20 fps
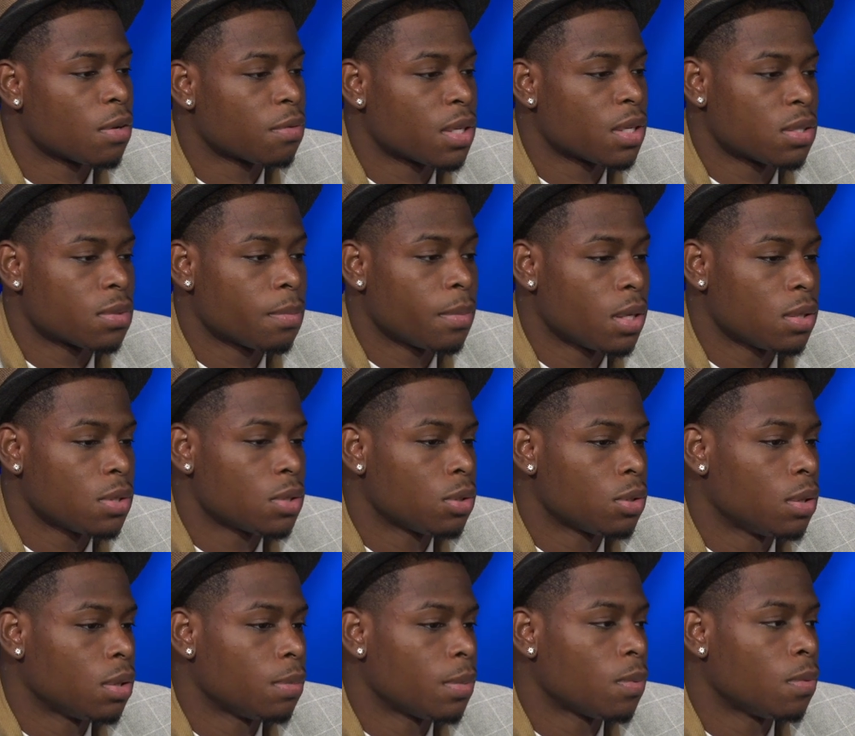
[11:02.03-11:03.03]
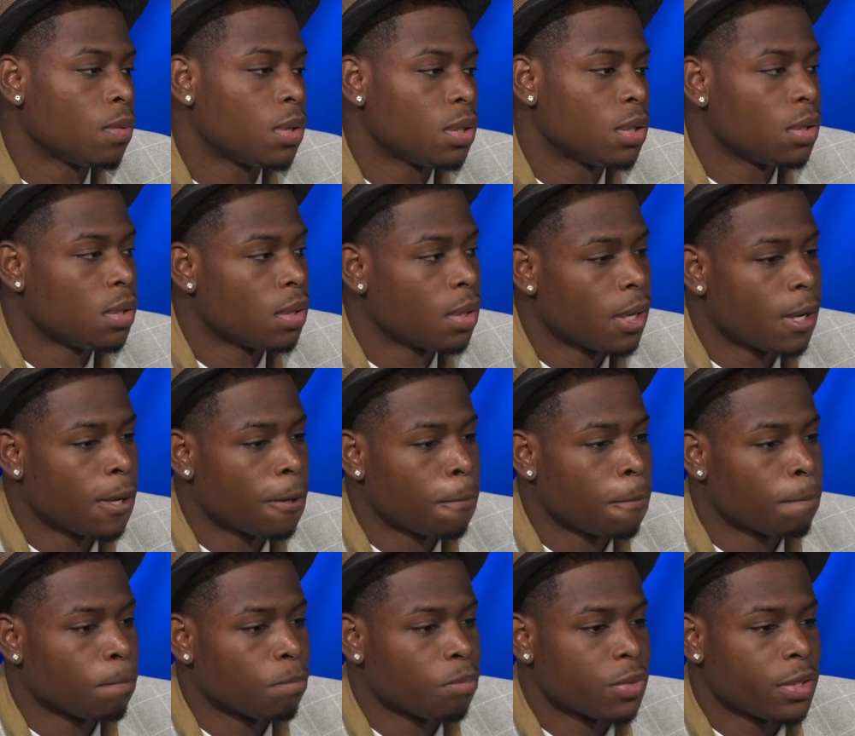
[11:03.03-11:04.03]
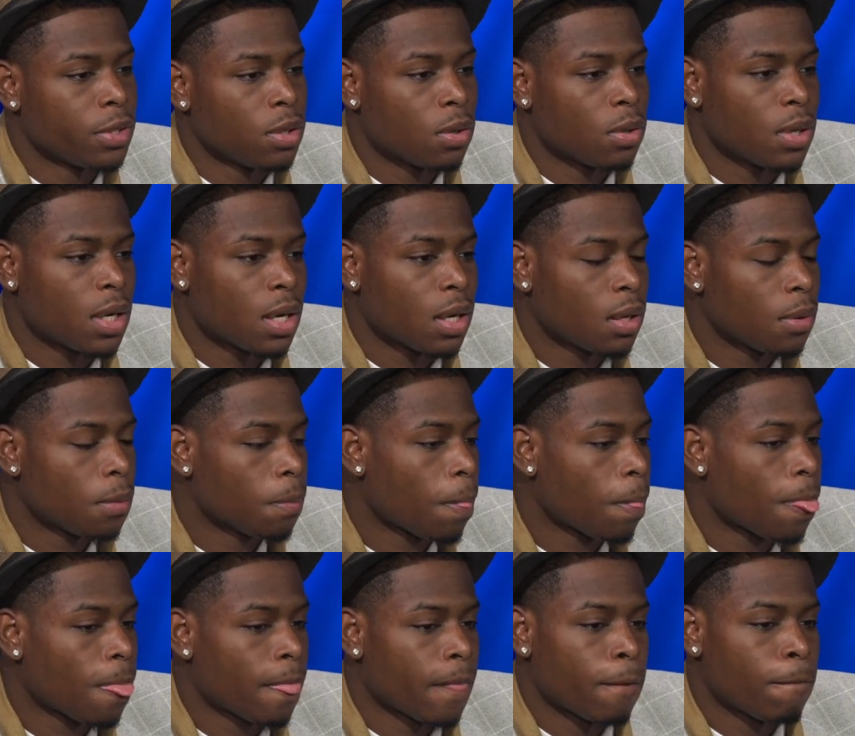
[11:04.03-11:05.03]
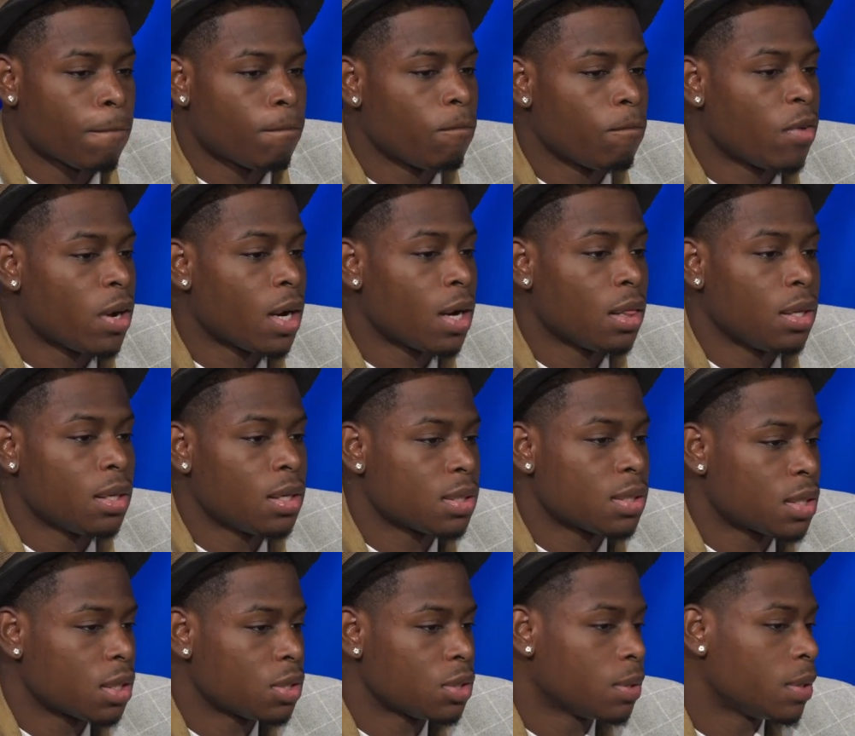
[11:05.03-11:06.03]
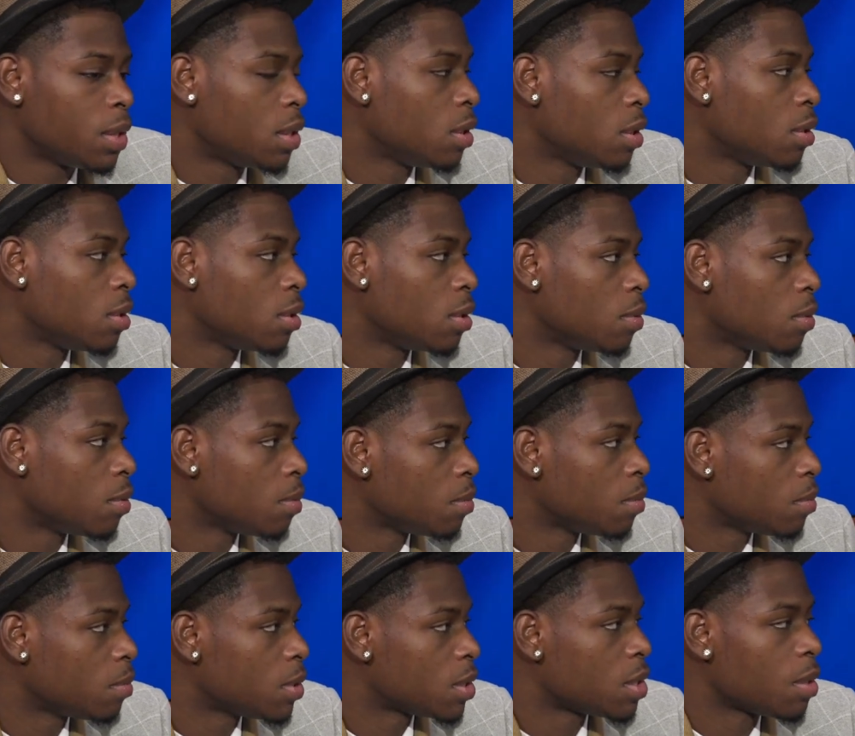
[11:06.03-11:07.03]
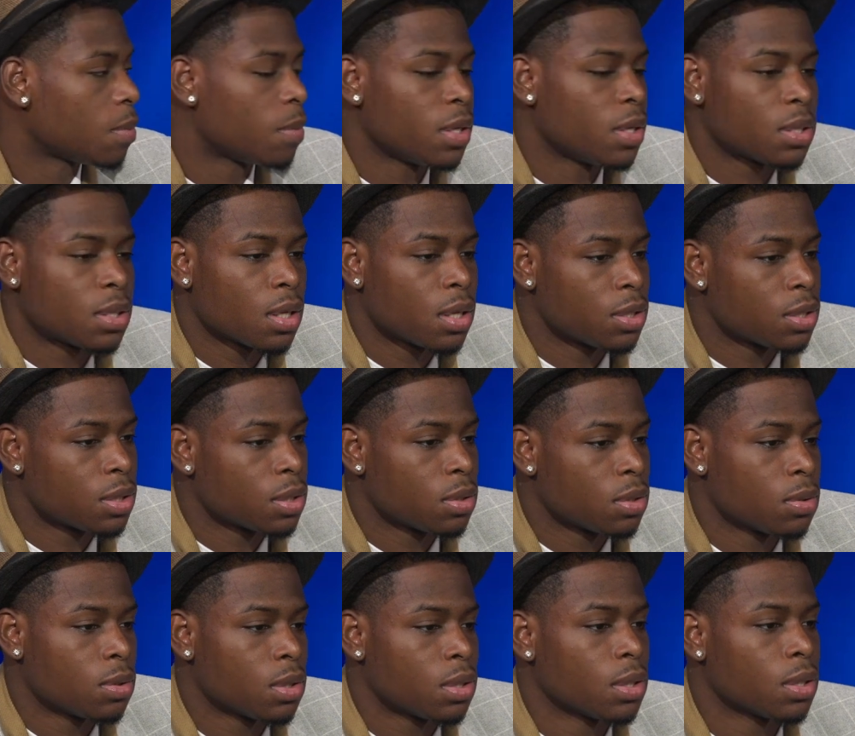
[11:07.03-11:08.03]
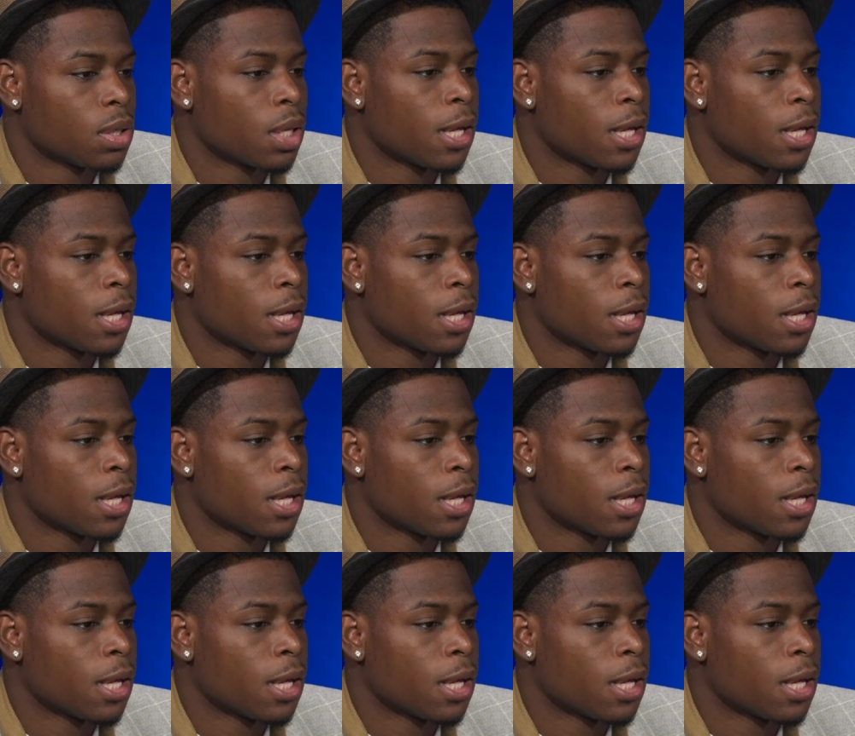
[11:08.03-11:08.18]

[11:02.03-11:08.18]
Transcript: that's mainstream. I wanted, you know, that violinist that you hear in the subway station, or